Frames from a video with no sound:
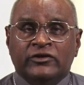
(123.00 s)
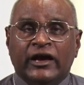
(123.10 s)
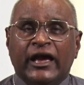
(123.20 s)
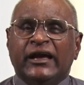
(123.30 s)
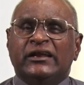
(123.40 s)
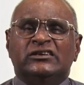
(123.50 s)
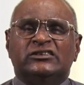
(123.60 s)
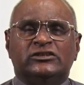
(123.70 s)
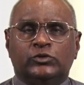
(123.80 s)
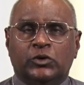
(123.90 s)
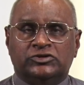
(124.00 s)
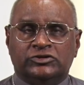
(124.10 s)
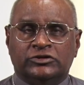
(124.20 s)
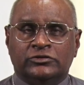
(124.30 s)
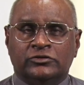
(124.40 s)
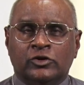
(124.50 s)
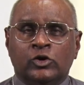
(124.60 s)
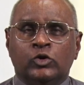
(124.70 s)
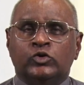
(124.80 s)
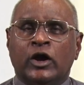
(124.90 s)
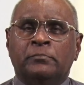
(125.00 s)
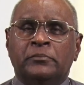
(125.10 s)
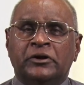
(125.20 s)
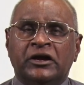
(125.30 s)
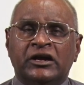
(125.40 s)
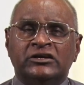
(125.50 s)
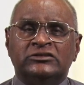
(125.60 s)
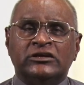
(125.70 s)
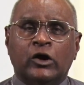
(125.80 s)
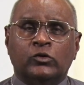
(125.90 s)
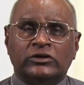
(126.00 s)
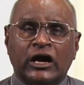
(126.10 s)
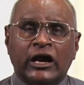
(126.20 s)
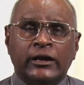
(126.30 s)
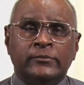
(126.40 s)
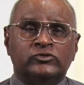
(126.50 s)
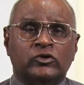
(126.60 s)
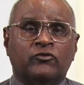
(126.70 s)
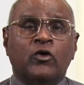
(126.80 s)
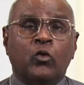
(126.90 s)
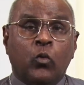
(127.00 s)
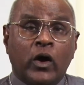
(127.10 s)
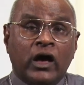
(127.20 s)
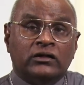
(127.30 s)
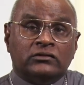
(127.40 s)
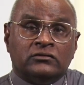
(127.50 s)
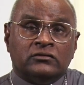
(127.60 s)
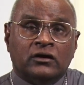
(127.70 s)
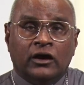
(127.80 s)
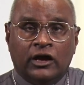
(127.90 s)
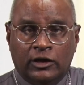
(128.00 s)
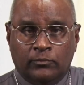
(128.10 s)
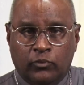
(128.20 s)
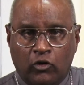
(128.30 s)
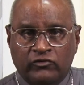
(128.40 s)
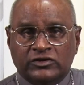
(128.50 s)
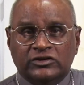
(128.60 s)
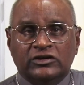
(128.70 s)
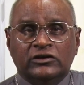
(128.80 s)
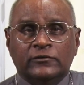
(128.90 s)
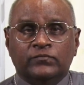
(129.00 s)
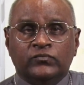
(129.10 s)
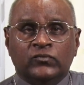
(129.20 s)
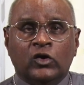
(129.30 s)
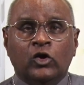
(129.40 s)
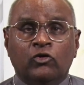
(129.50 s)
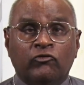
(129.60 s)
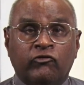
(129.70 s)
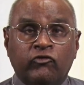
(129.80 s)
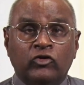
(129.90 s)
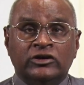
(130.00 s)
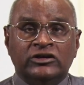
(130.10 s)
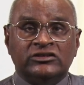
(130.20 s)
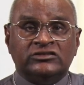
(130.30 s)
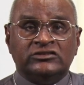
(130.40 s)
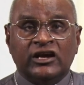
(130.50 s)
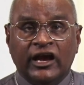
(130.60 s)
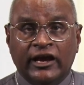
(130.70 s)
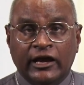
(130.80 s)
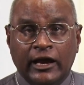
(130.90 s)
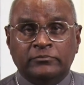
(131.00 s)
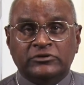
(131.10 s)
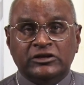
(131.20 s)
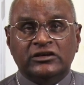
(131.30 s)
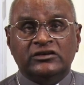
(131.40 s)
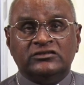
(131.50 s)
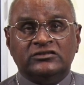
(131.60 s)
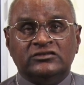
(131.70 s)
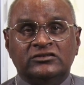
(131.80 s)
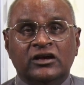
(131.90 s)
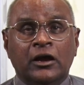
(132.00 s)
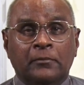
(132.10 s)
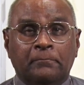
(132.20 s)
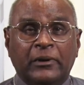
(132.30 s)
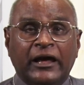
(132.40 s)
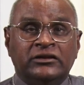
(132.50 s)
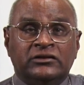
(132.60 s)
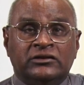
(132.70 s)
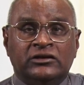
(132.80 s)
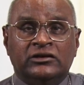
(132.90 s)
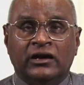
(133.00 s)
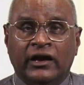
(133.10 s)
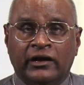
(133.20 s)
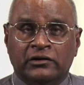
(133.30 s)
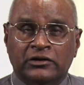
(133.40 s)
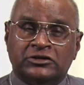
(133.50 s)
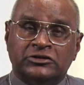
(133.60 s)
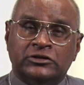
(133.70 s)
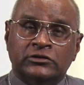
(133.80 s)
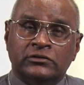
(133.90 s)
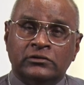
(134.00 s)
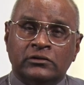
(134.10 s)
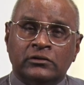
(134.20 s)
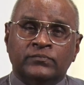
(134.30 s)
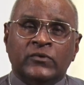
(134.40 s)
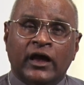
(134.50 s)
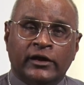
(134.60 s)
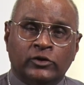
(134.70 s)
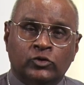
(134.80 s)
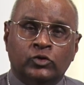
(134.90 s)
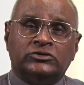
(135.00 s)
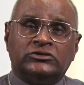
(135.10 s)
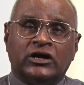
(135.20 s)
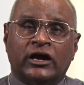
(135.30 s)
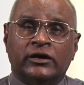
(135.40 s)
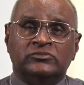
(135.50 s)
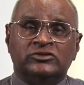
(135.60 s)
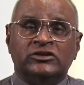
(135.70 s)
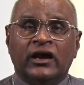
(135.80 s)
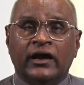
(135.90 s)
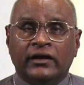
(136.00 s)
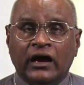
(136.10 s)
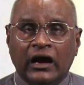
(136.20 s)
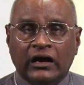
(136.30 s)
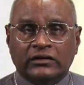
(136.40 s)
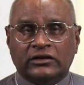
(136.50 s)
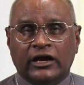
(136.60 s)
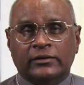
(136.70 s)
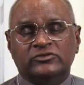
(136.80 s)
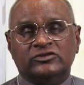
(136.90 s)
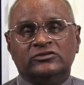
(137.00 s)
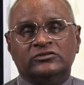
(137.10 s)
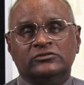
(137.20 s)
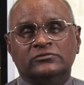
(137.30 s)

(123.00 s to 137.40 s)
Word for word: in any situation, to embrace our times of wealth and poverty, fullness and emptiness, plenty and little, and good times and hard times.